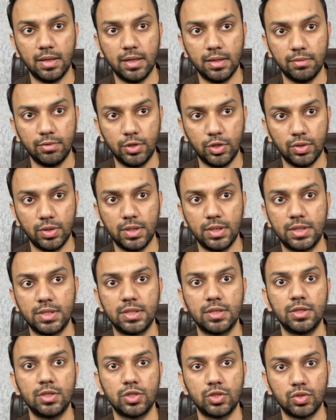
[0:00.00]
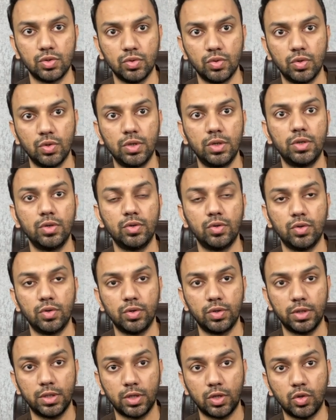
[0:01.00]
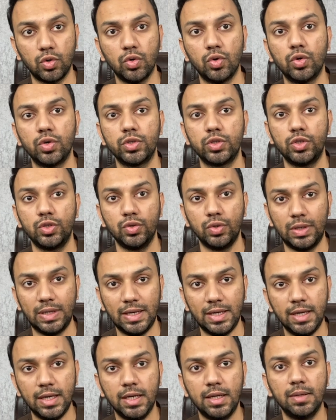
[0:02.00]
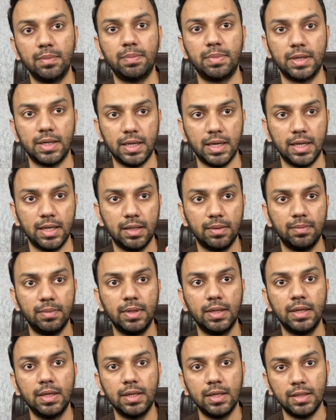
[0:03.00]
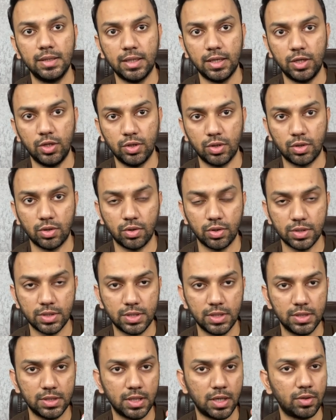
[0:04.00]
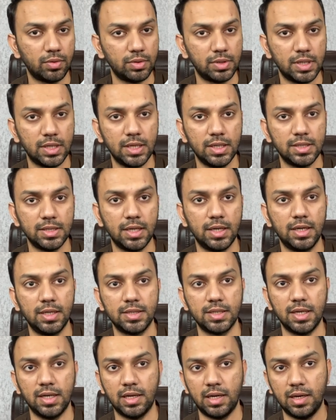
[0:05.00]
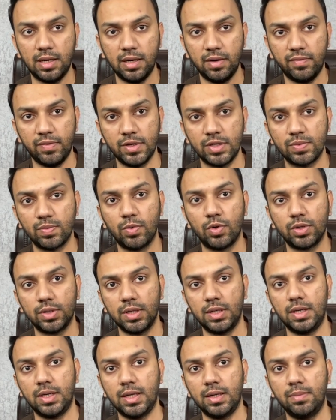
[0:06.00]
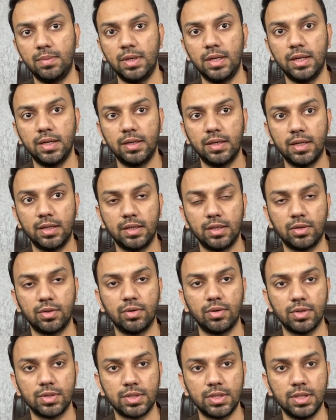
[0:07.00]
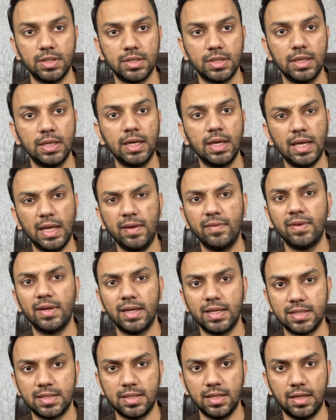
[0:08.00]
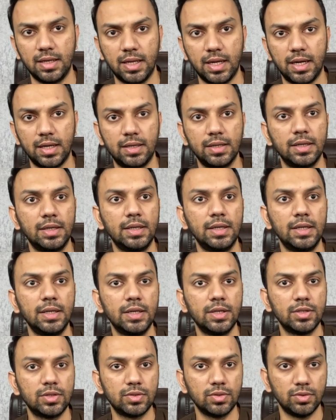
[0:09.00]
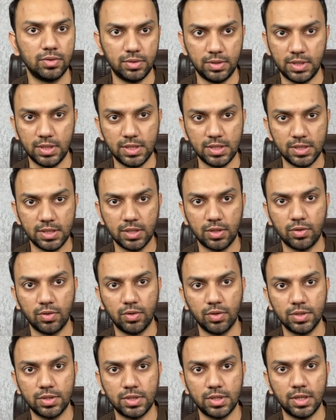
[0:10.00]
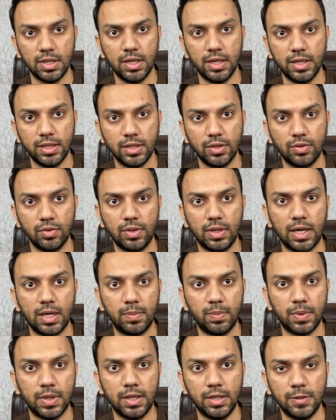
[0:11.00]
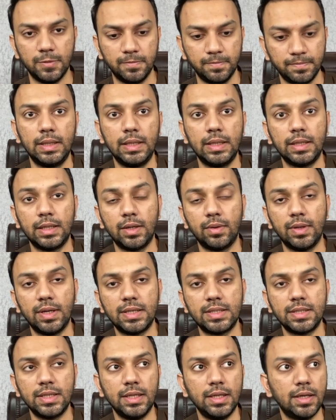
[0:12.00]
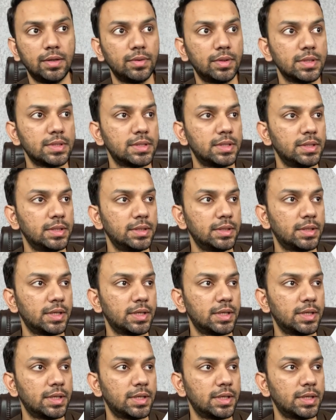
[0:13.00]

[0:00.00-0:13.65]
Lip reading: units sold or the codes you need per annum, then your cost is around 3 cents, and if it's more than 10 million, then the cost is even less than that. So this is the cost related to that part. Now let's see how does the